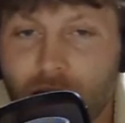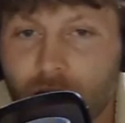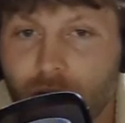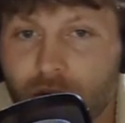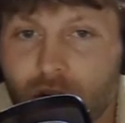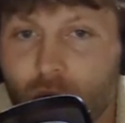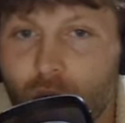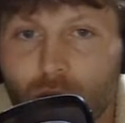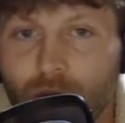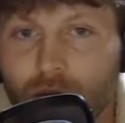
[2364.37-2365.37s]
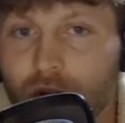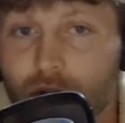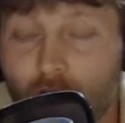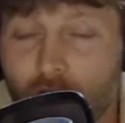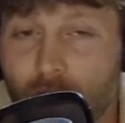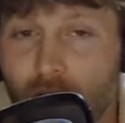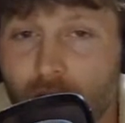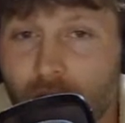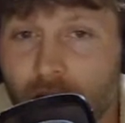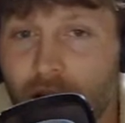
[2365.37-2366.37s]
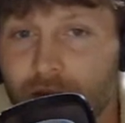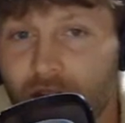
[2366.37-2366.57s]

you're talking about, they